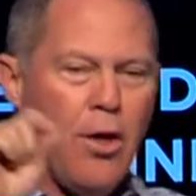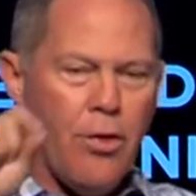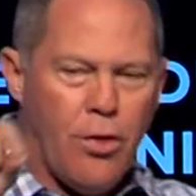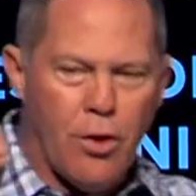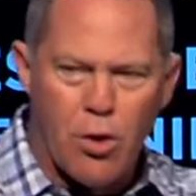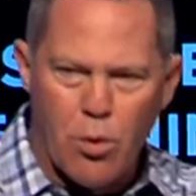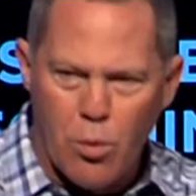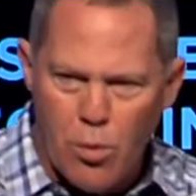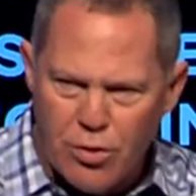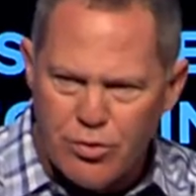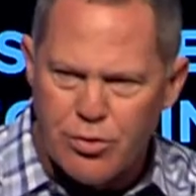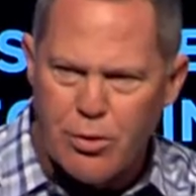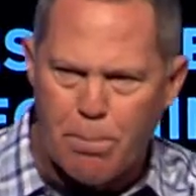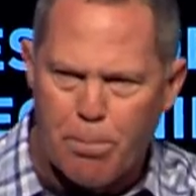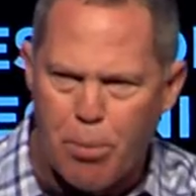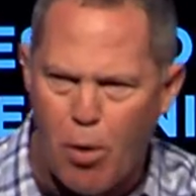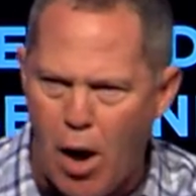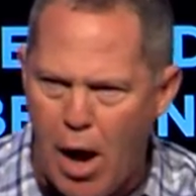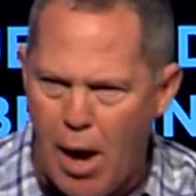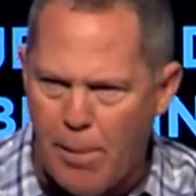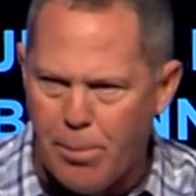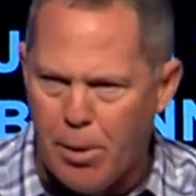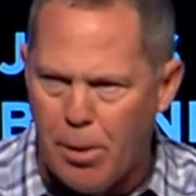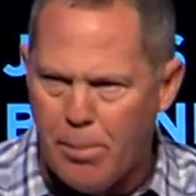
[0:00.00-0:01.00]
there was a
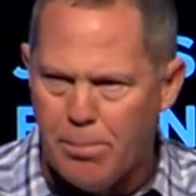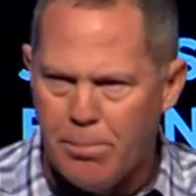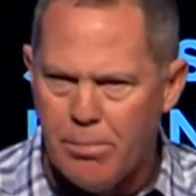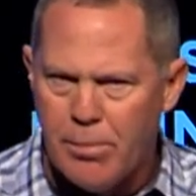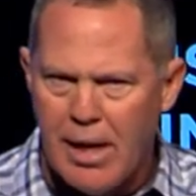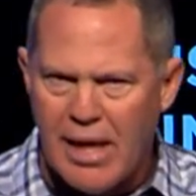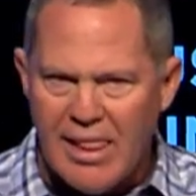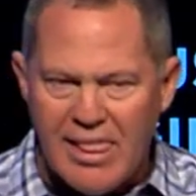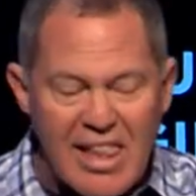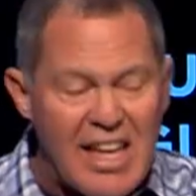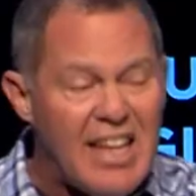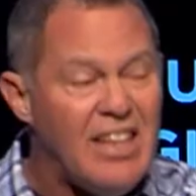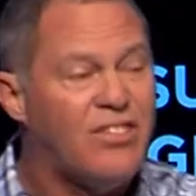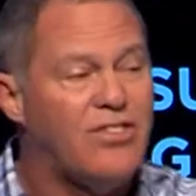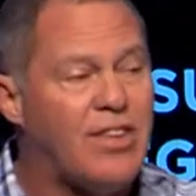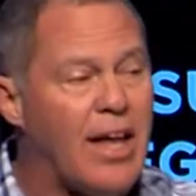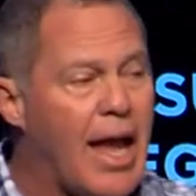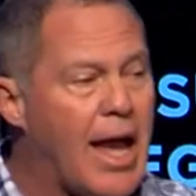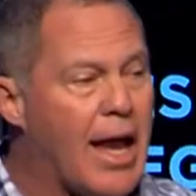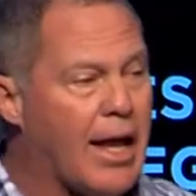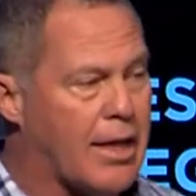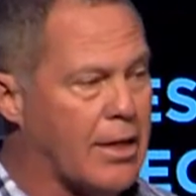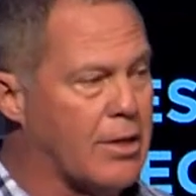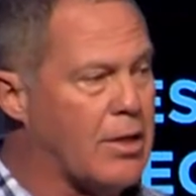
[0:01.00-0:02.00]
problem, at least
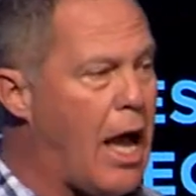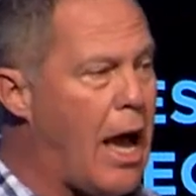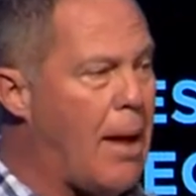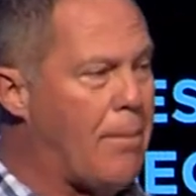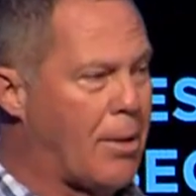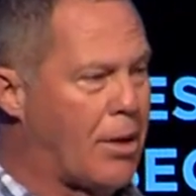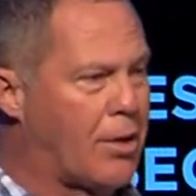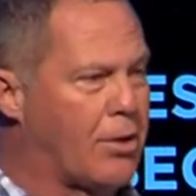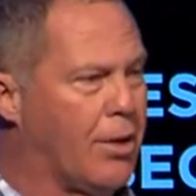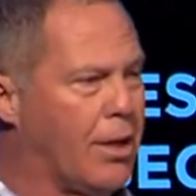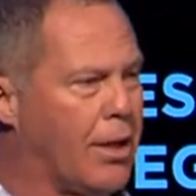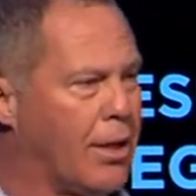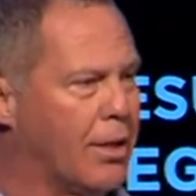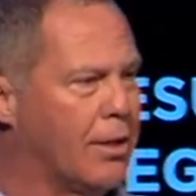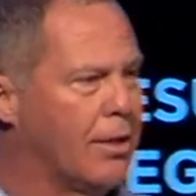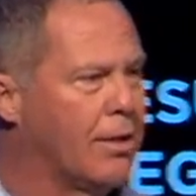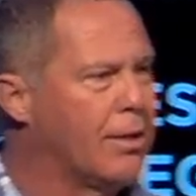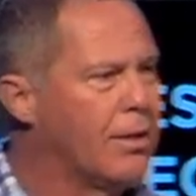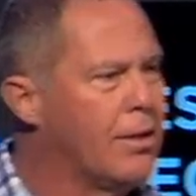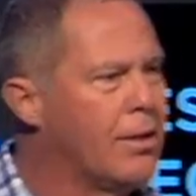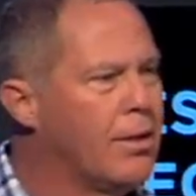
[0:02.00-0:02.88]
economically.